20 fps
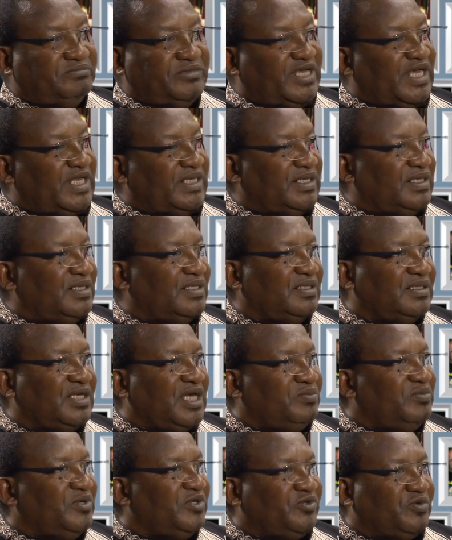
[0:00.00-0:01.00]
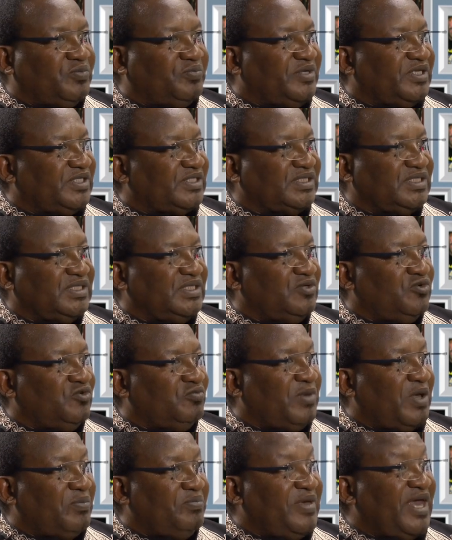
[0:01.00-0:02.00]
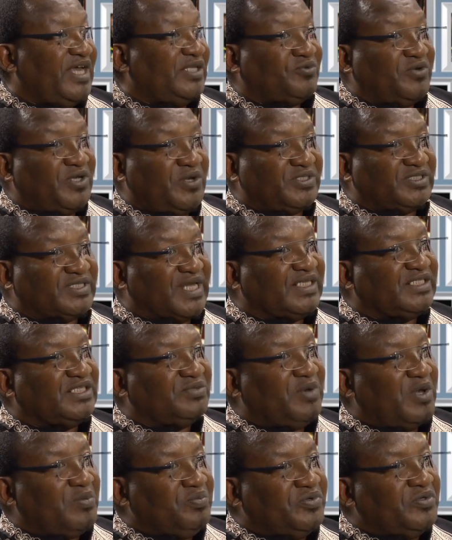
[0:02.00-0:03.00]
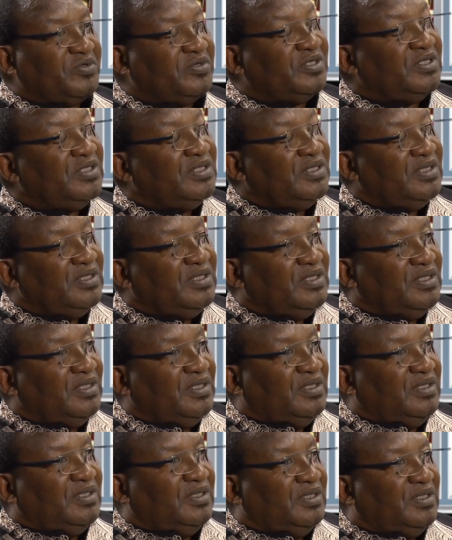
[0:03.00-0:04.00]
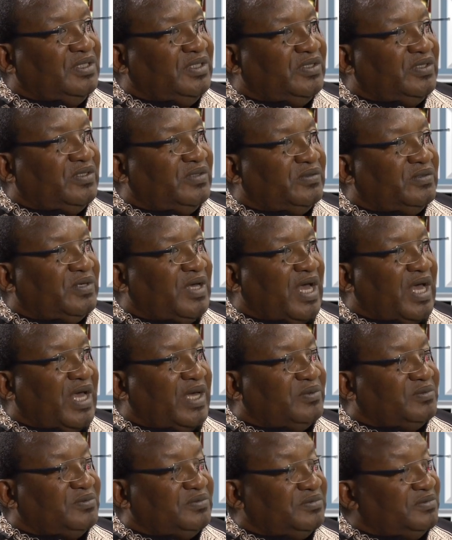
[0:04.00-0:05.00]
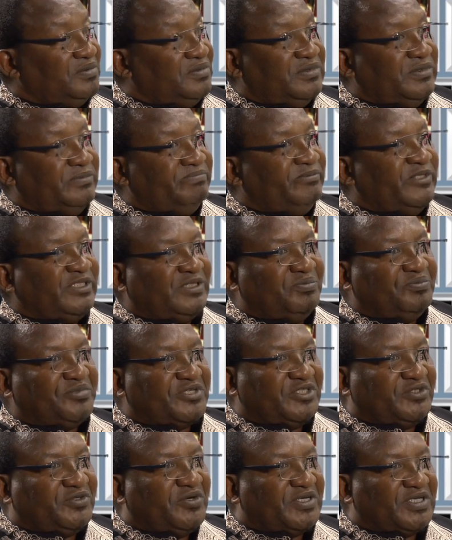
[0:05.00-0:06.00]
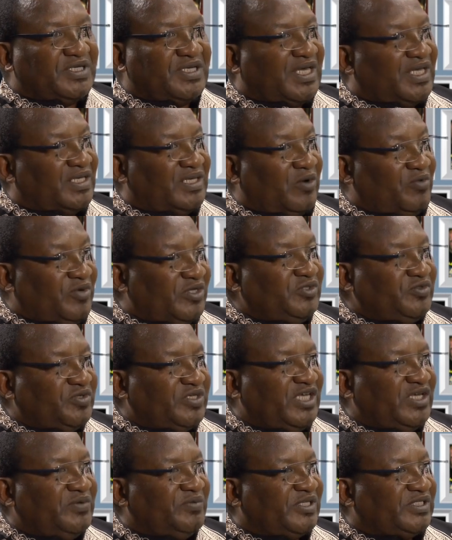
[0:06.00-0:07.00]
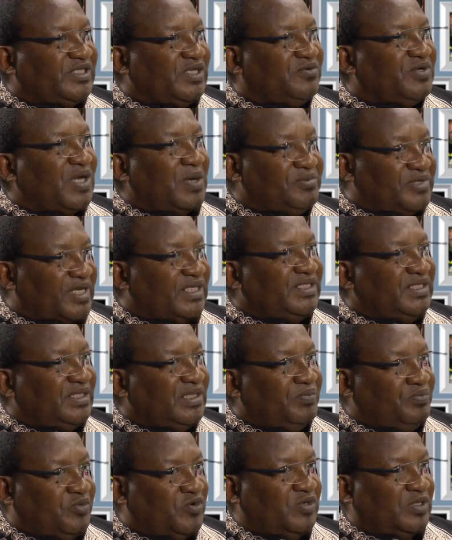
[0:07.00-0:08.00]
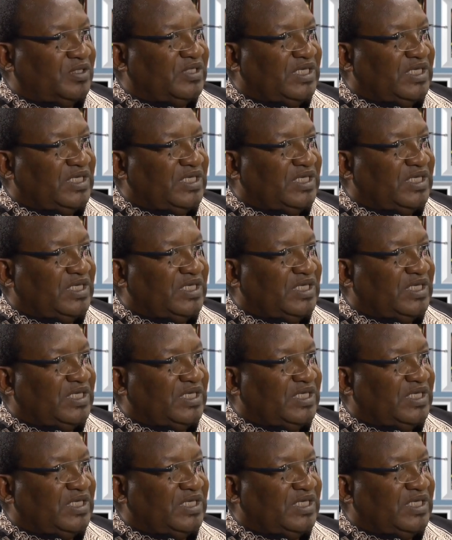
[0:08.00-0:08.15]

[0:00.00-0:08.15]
Colonel Henry Duplessis, whom I met when I was writing my book, you know, is in Pretoria. I went to him. I said, "Look, I'm writing a book.